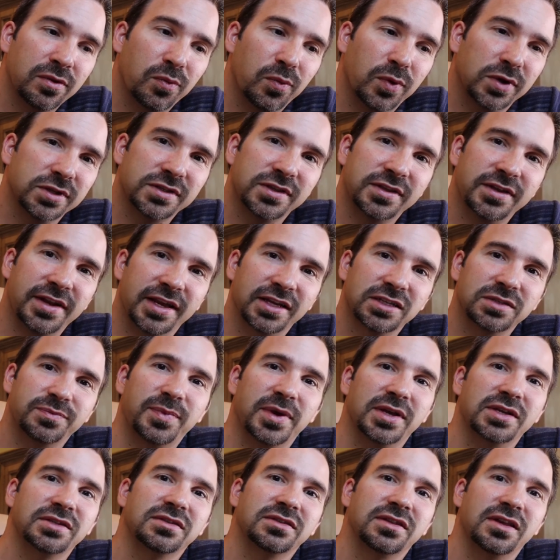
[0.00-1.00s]
what's the next
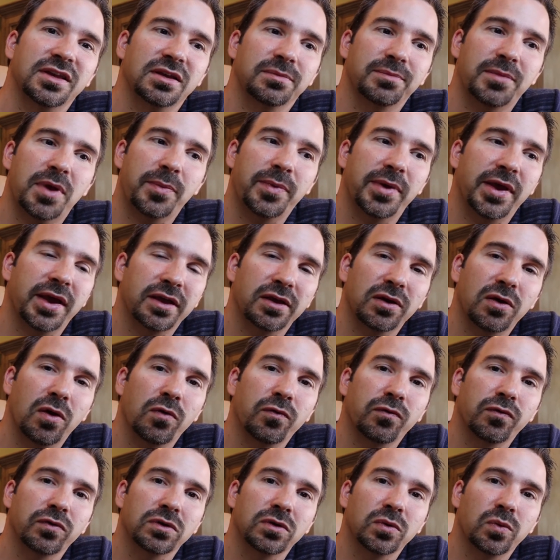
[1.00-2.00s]
best thing? Maybe I can go
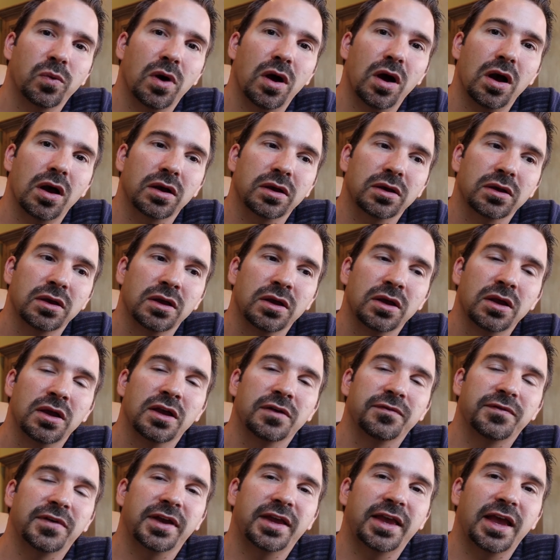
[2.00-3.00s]
for a walk.
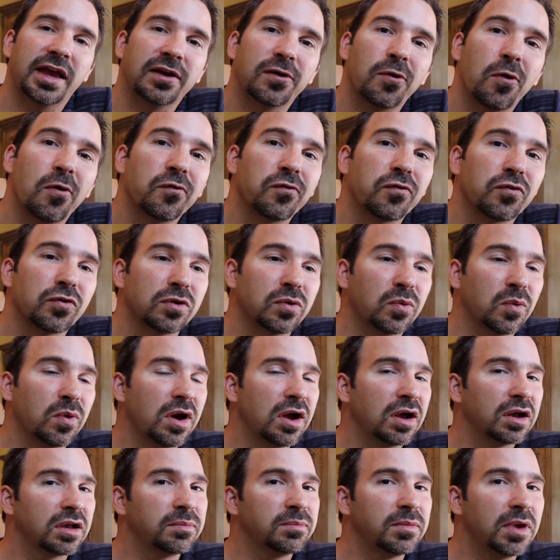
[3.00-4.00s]
If I can't go for a
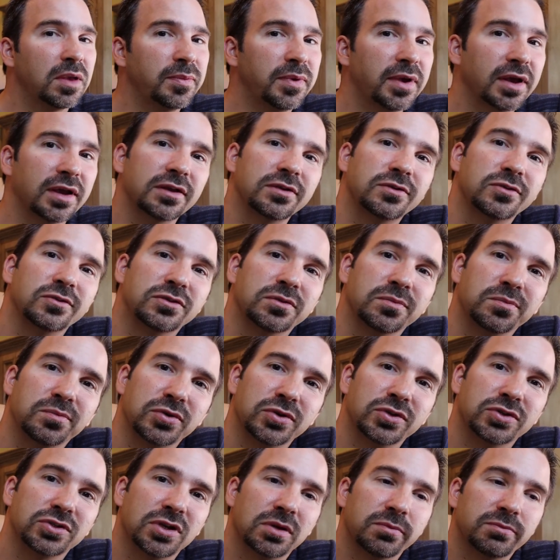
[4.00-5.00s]
walk, maybe I can do some
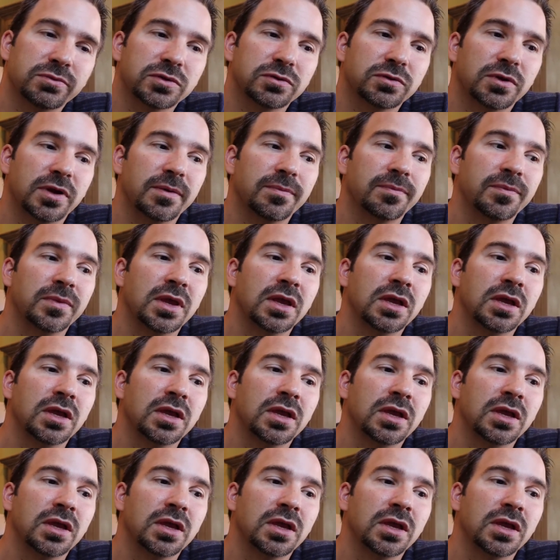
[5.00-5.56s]
push ups, right?